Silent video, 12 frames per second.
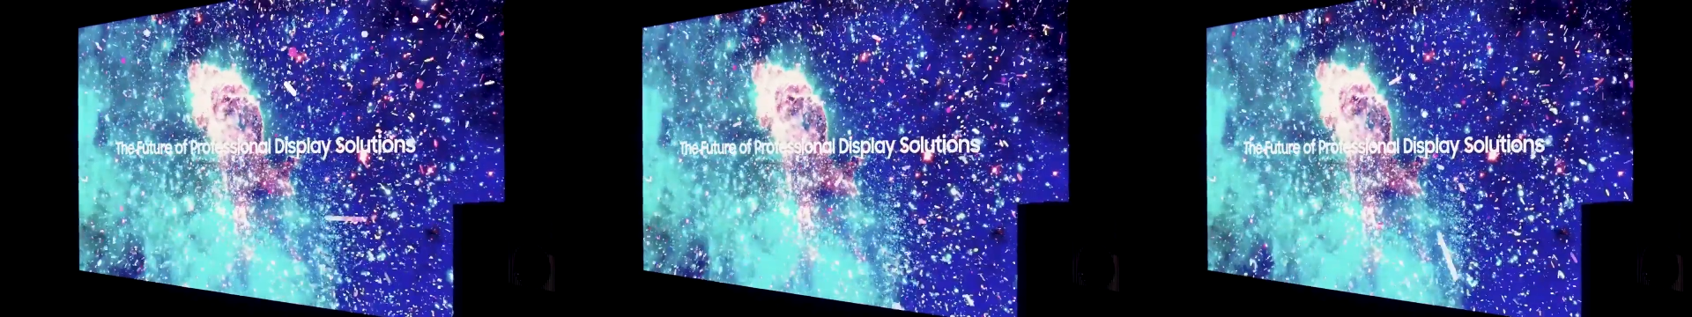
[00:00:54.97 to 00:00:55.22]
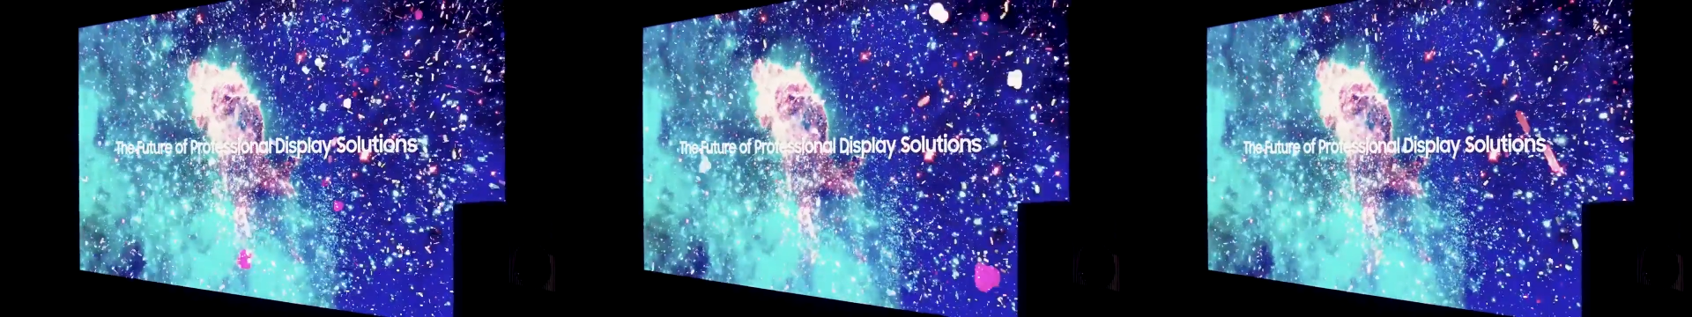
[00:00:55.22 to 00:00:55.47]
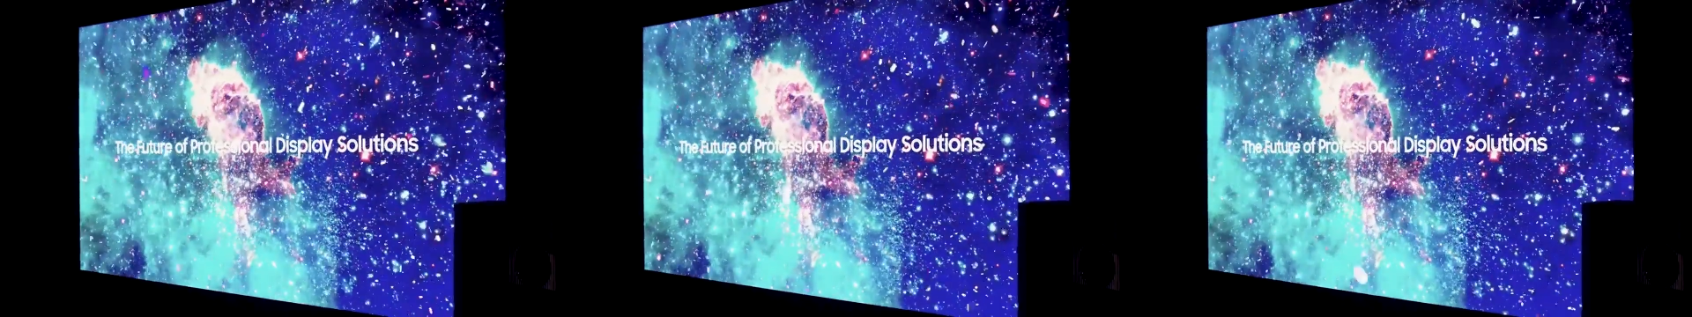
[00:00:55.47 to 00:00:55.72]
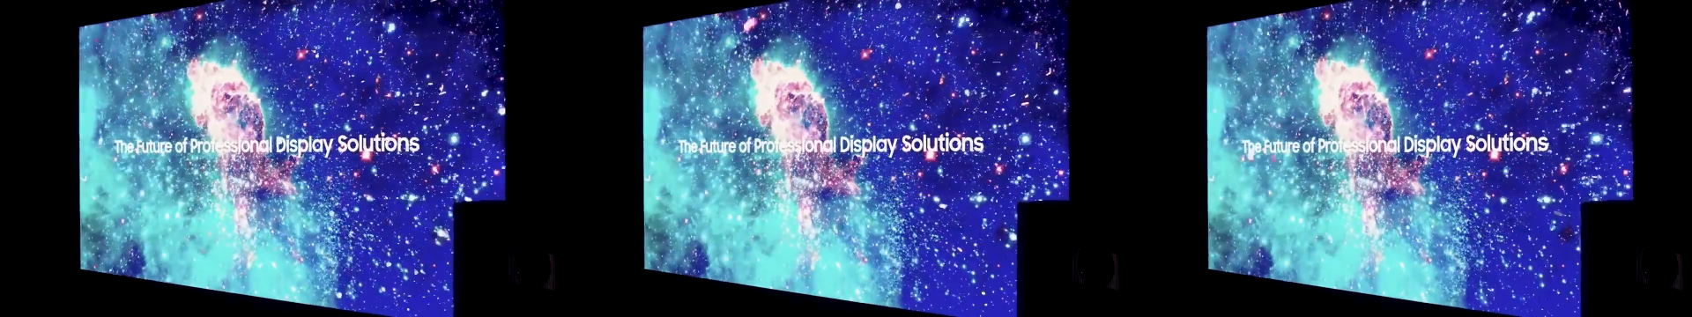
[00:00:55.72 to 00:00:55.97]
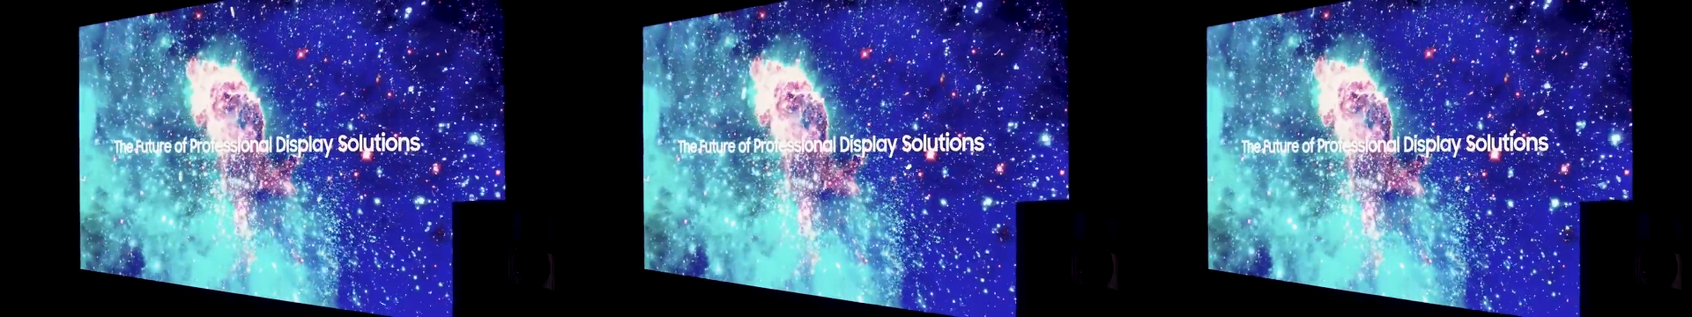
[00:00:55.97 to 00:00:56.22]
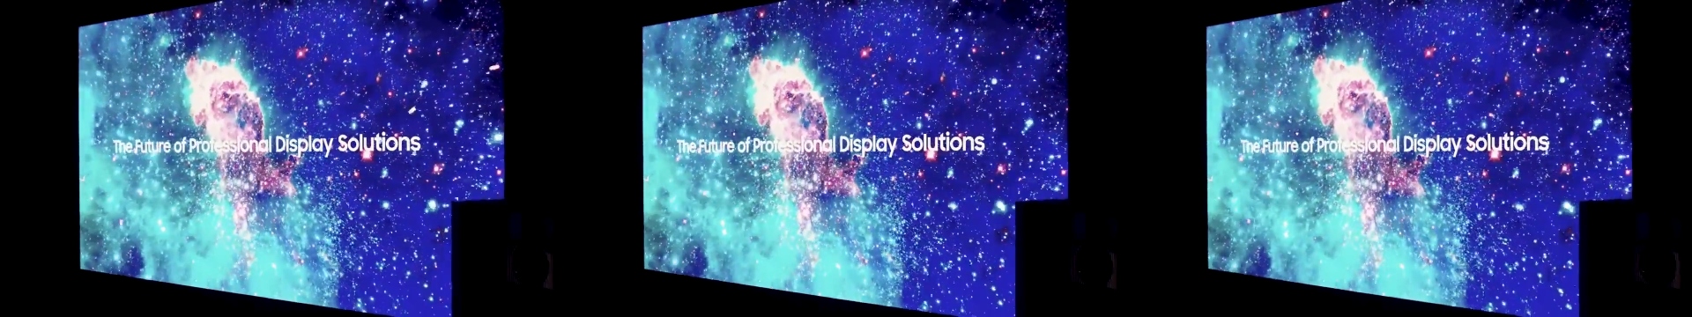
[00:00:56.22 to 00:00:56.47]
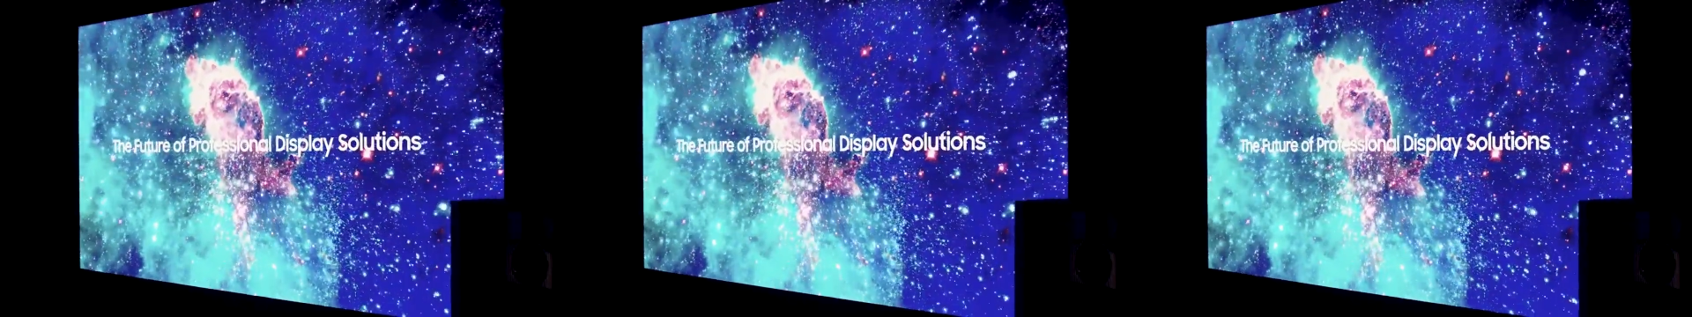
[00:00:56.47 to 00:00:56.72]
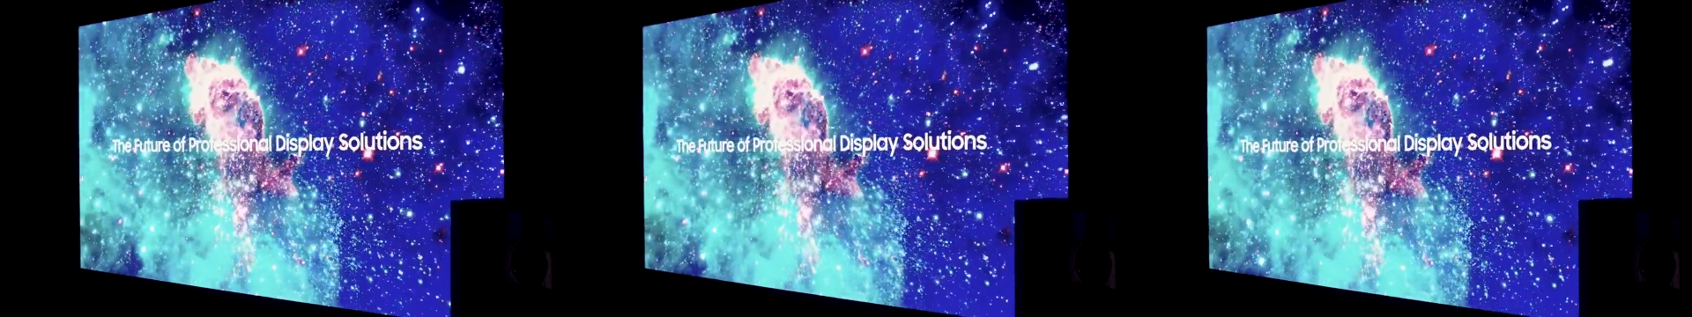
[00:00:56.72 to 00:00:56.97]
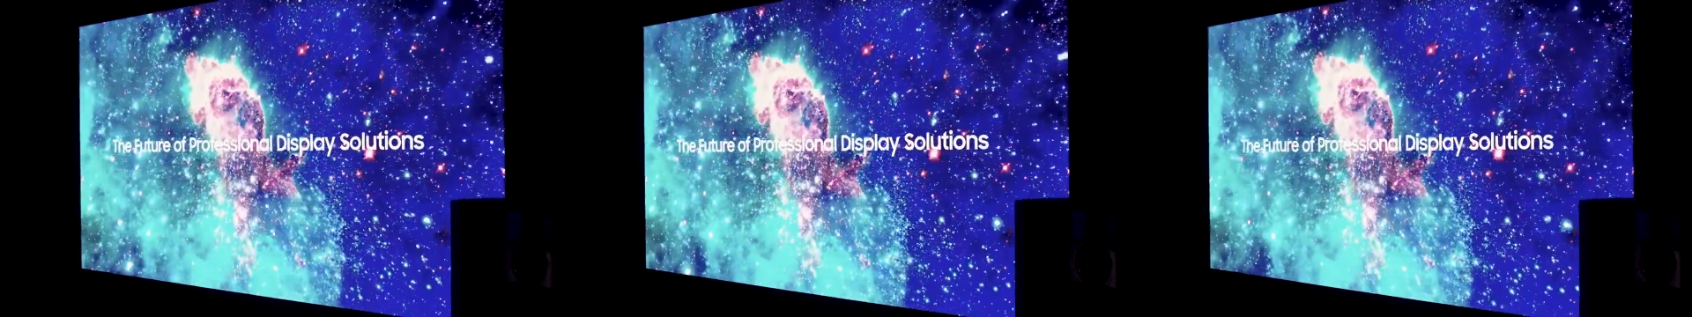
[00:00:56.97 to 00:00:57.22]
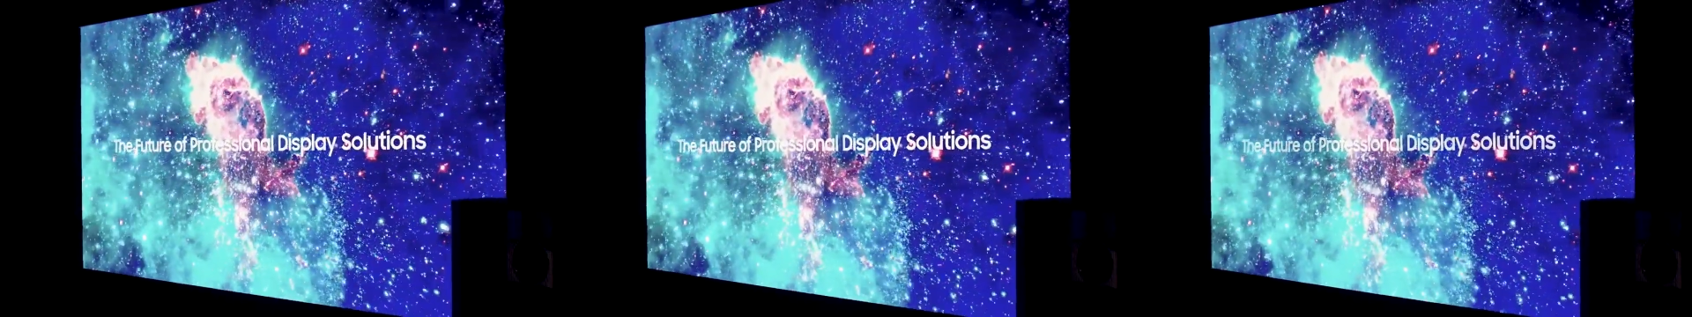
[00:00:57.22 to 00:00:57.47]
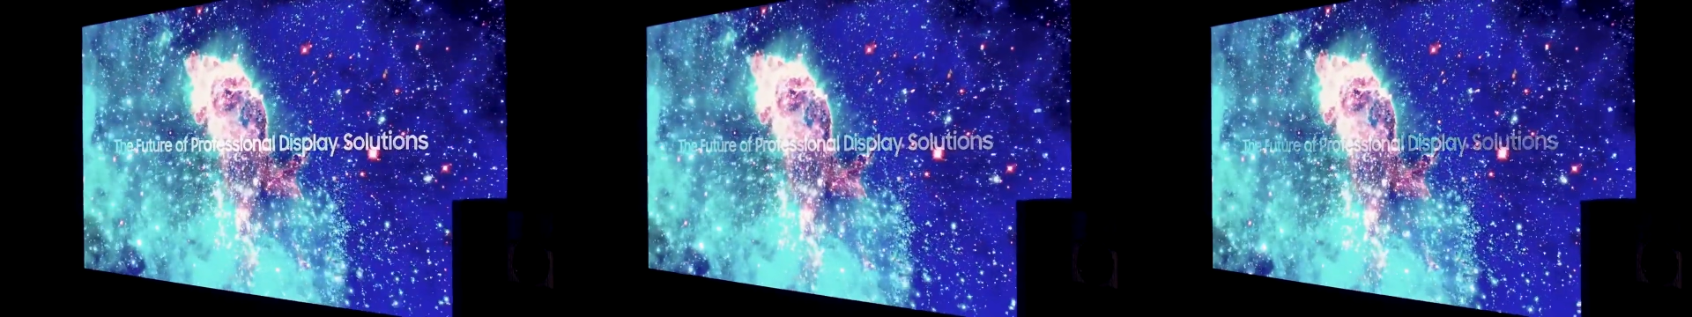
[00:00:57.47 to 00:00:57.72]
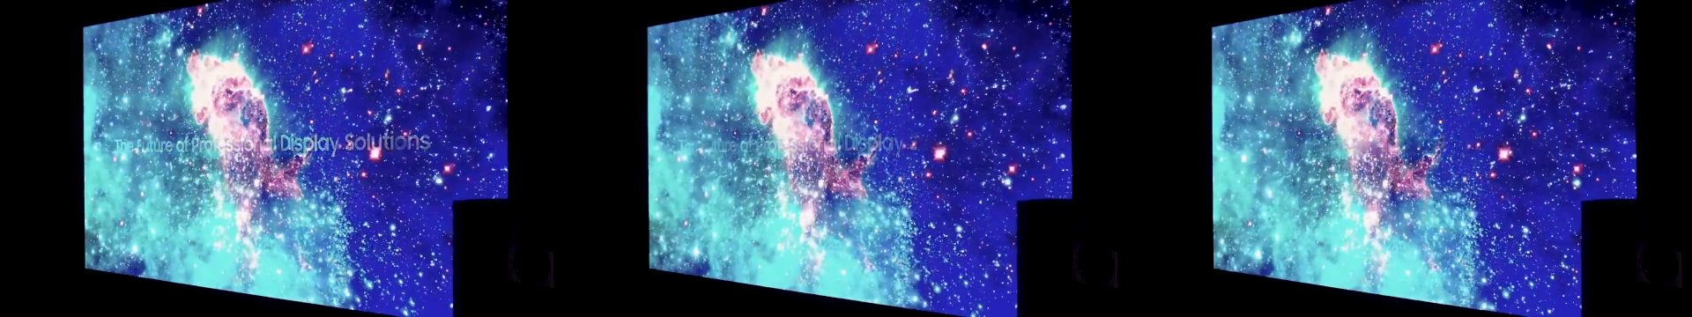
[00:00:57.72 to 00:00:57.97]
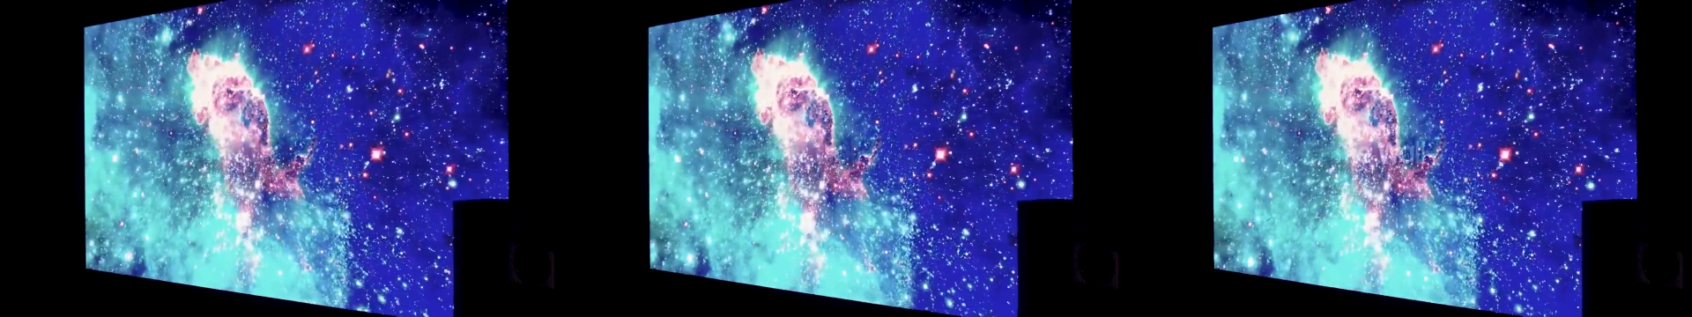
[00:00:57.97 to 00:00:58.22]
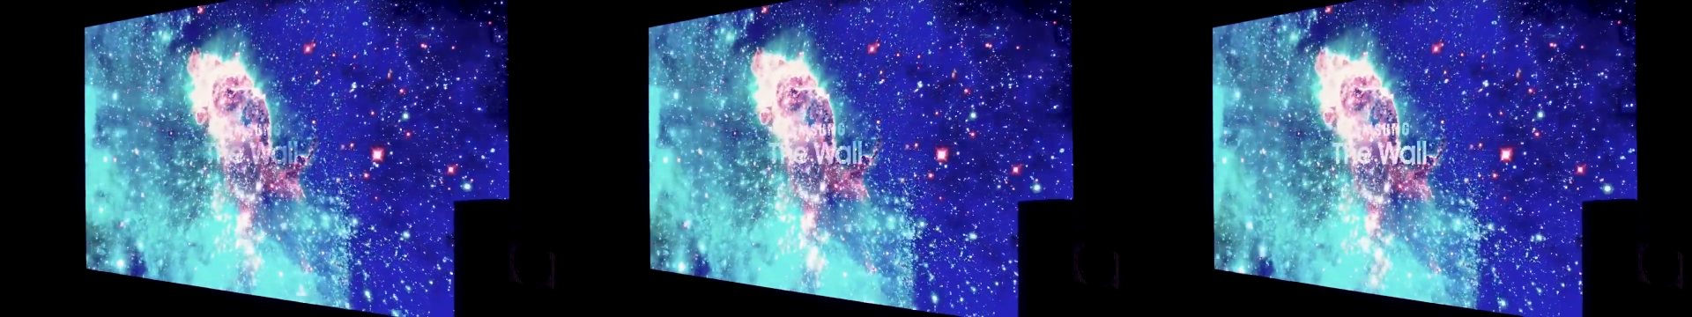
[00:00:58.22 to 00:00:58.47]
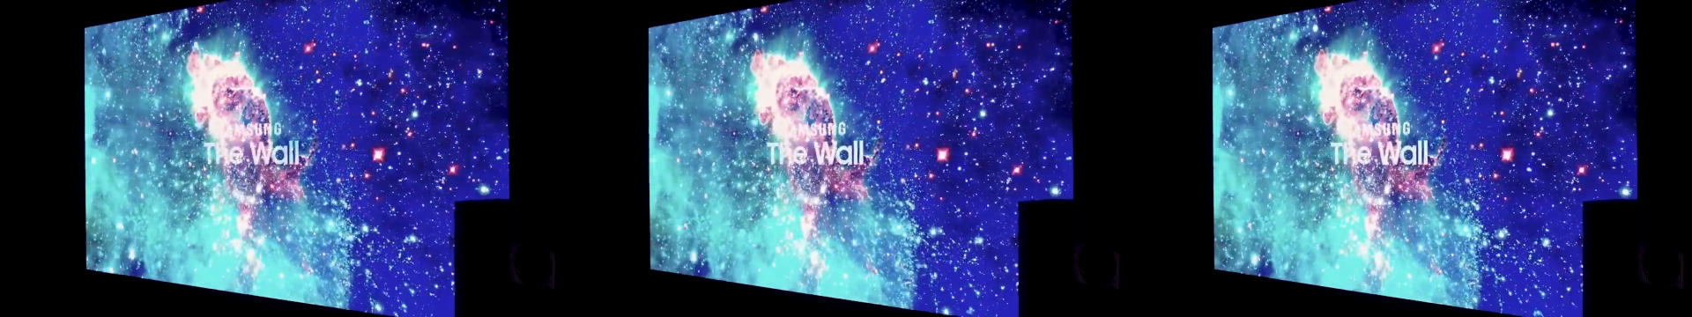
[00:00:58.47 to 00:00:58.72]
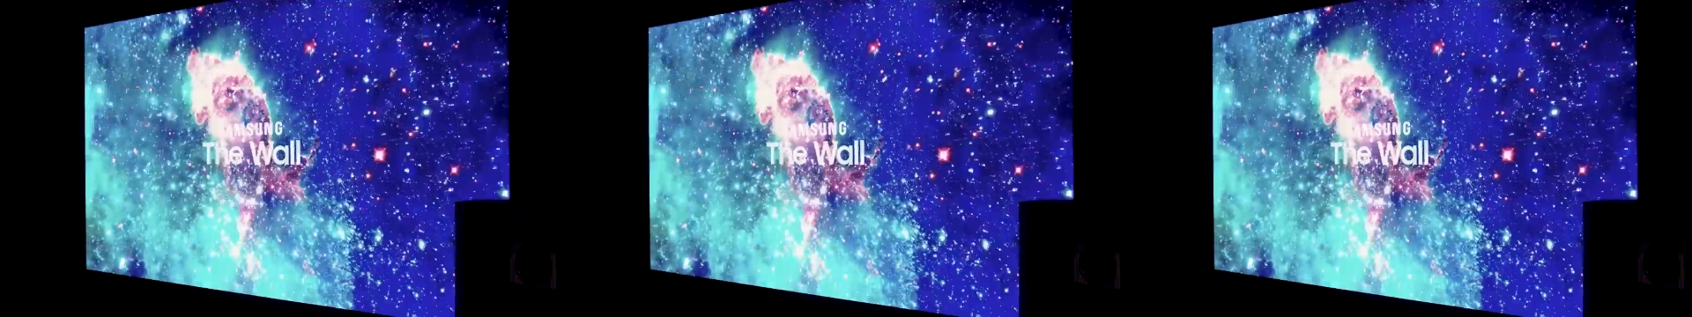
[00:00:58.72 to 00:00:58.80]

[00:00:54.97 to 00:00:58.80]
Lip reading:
Nobody's mouth can be seen.